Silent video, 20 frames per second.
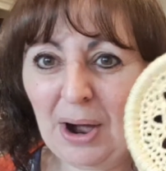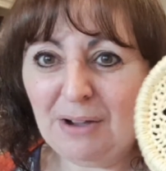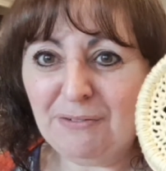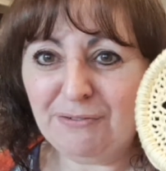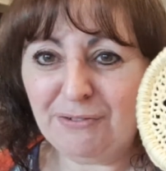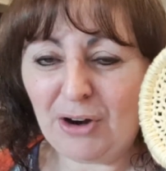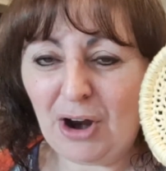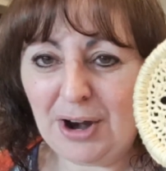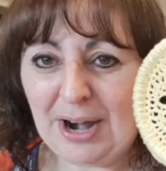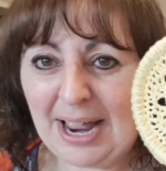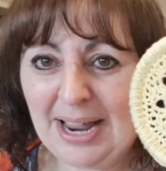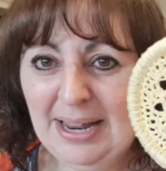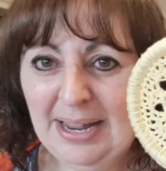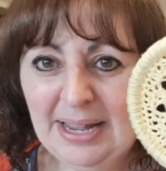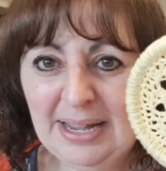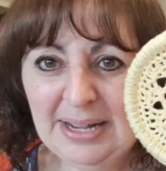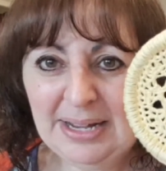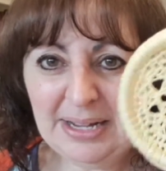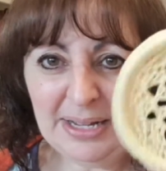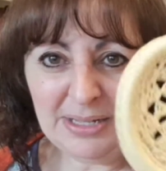Friday,
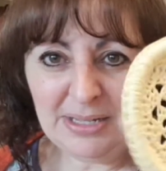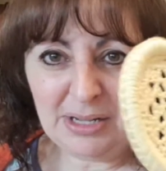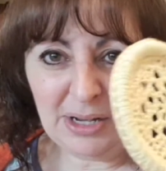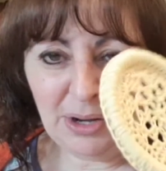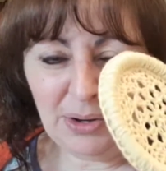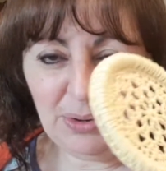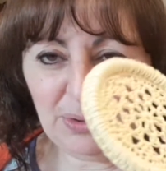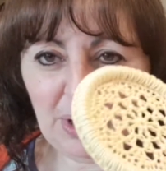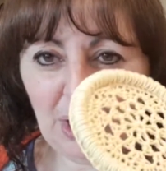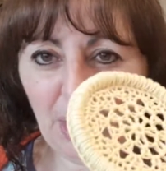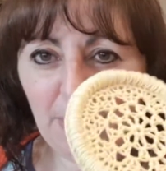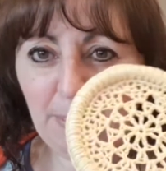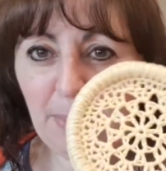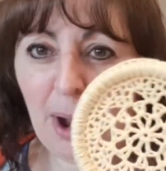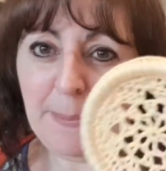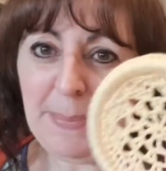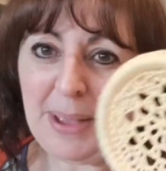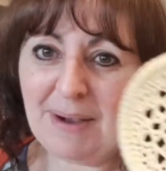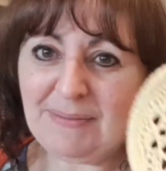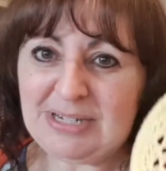so I
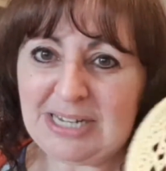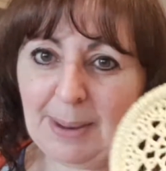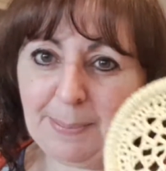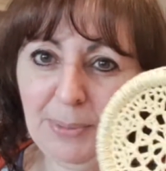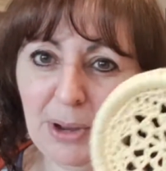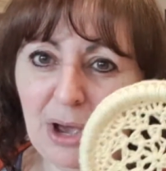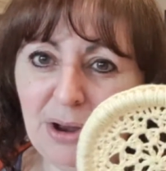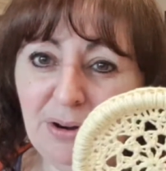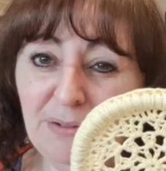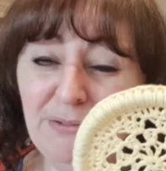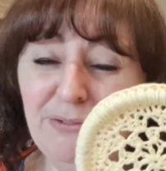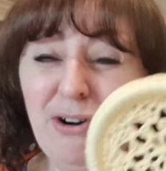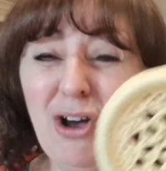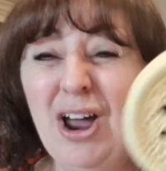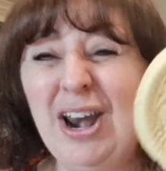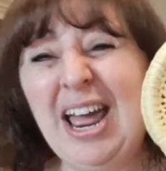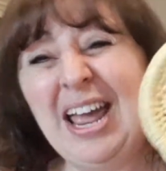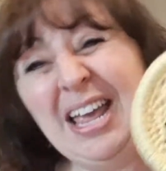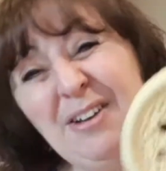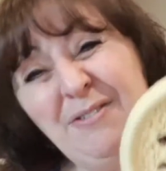might be able to upload it
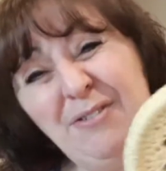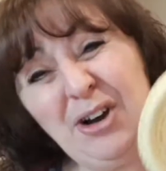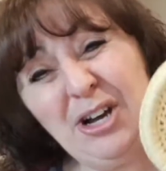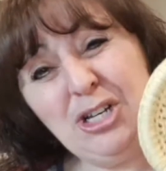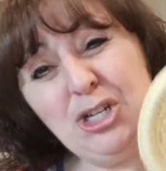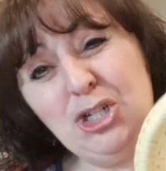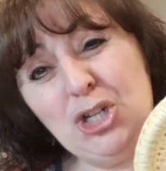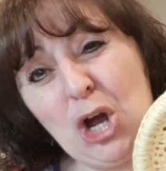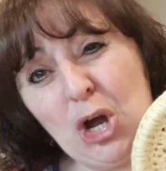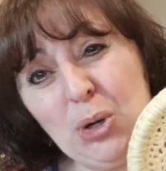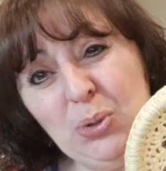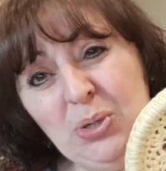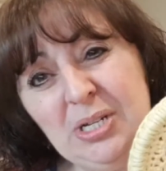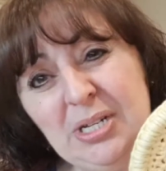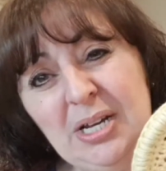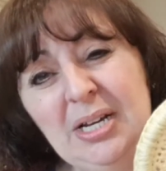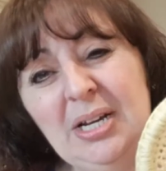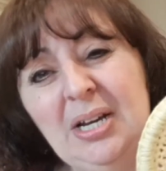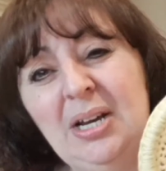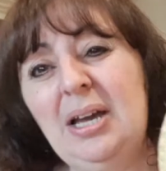Friday. If I
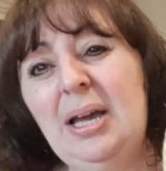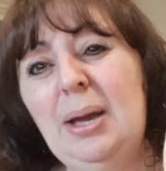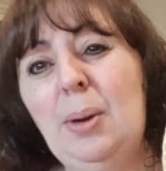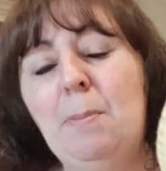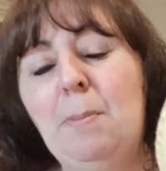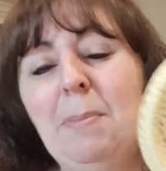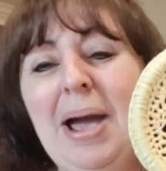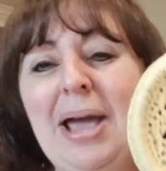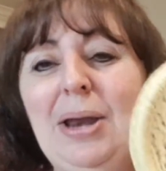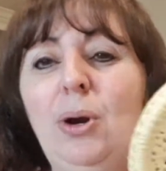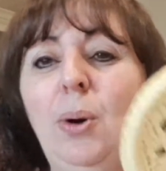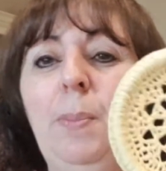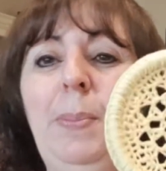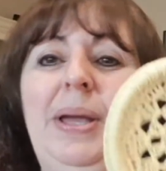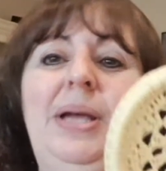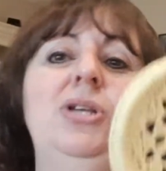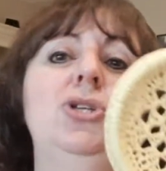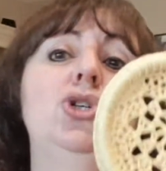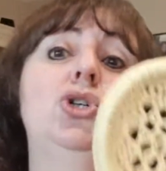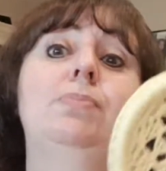don't, it may not be
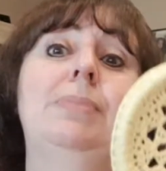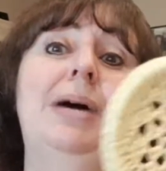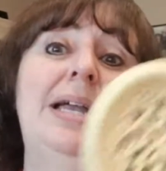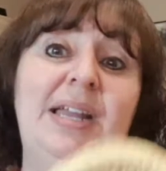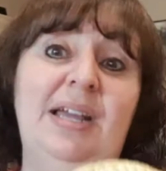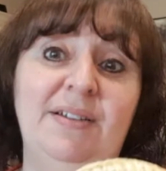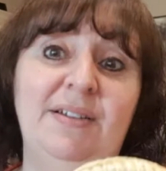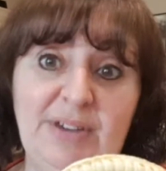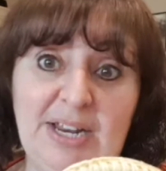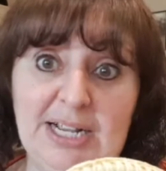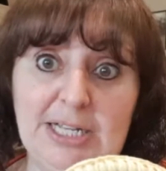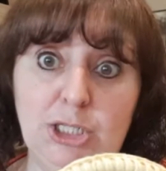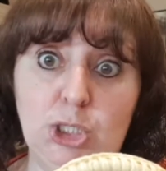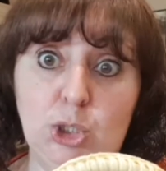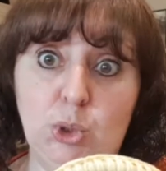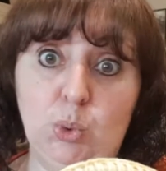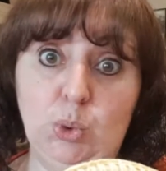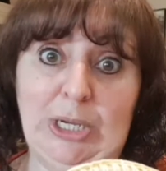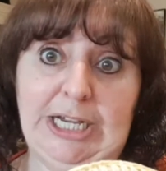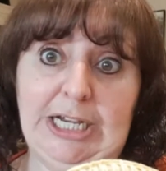until Monday of
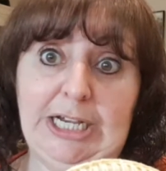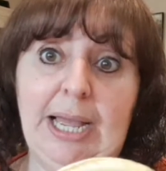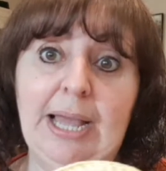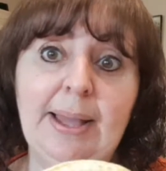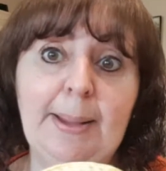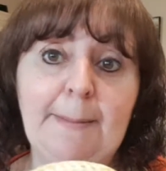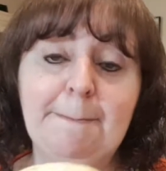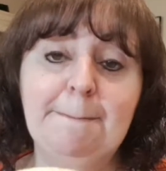next week.